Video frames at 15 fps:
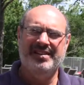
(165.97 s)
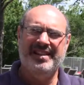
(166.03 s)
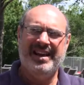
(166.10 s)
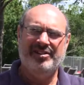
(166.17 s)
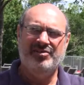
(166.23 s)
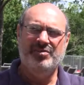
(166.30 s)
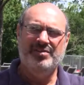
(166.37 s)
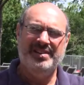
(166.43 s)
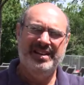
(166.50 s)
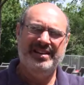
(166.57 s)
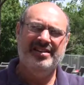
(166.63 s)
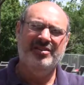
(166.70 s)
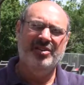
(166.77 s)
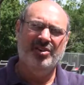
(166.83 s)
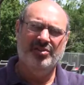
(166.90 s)
in that you
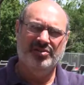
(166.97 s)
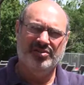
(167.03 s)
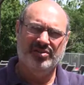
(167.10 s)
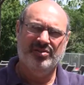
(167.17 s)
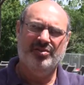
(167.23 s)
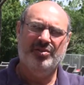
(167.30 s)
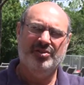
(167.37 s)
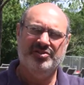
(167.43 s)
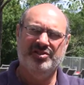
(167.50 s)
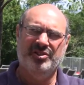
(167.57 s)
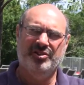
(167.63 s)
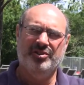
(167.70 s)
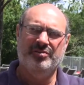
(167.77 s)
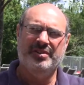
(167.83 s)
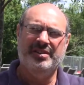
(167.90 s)
needed those
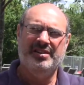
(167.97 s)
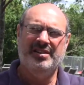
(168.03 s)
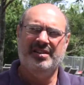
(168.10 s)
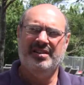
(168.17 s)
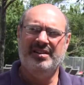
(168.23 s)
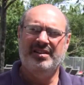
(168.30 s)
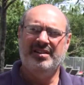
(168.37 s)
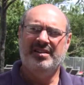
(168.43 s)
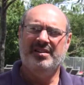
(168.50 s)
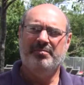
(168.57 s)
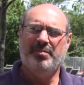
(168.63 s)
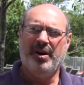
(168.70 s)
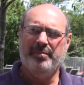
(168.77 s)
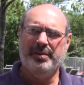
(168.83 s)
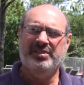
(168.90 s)
auxiliary
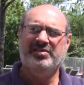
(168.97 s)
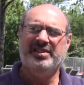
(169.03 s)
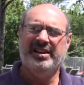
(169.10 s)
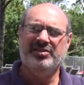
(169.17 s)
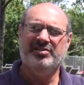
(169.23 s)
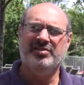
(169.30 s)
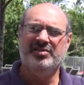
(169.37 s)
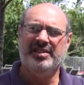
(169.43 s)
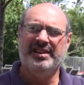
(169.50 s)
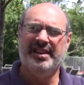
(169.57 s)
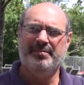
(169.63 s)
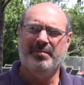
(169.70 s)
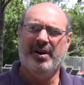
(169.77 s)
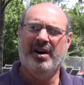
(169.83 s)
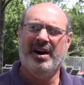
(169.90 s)
pumping stations to
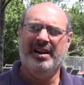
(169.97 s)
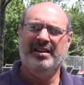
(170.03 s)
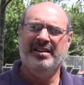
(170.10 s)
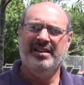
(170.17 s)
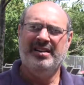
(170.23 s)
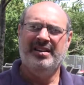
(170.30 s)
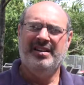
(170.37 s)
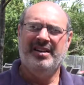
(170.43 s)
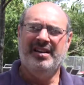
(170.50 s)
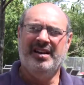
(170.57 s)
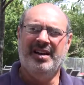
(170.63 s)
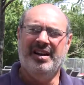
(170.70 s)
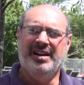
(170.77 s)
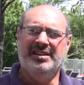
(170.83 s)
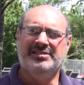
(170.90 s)
get by.
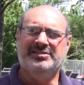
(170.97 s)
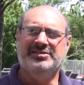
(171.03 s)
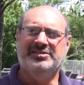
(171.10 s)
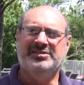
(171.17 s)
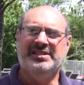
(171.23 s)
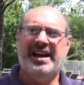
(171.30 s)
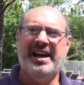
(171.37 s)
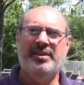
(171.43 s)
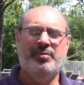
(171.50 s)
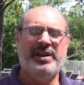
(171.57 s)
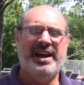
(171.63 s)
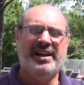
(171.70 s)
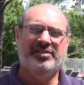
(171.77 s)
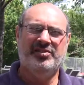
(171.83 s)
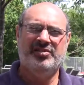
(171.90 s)
And we
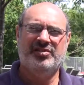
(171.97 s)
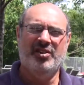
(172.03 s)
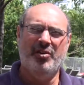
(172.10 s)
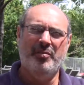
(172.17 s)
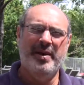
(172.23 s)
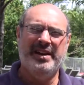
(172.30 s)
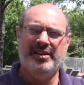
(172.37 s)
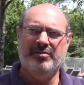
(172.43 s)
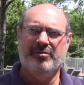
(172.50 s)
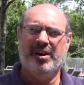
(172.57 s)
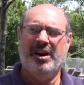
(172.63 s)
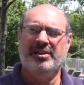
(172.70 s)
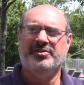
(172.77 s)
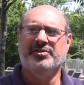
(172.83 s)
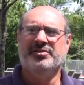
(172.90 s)
had so many
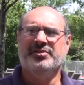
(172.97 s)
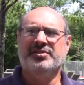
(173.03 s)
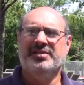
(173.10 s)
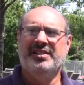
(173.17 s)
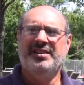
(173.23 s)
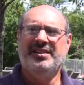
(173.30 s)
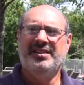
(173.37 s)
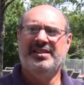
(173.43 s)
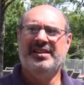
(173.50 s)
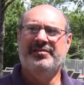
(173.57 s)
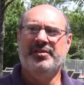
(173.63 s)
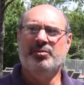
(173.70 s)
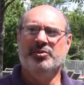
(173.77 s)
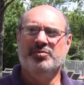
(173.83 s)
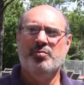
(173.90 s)
risers.
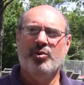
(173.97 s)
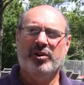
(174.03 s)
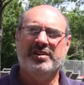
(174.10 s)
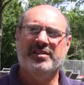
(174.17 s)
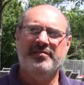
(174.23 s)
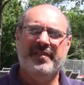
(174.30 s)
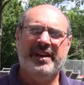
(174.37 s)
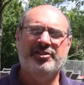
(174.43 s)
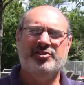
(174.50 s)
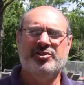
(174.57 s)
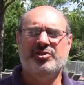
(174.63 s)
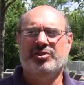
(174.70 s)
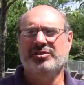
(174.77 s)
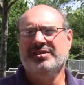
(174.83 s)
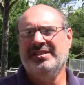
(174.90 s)
If it was more
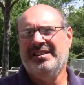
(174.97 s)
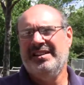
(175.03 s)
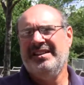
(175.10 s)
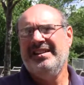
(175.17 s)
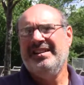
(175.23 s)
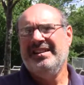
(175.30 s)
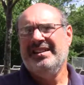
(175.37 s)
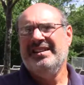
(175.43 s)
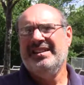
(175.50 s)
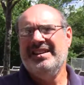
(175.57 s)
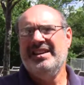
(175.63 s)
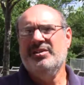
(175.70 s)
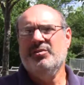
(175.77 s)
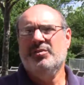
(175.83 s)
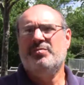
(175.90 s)
conventional,
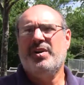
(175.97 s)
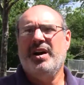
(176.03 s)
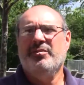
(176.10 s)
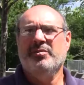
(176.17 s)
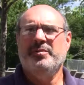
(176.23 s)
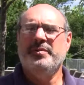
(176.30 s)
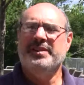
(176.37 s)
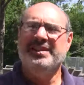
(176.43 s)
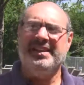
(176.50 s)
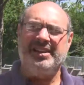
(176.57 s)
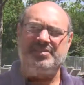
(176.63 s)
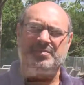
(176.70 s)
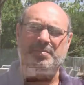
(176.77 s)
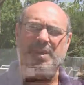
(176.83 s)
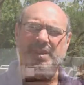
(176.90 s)
it would probably be less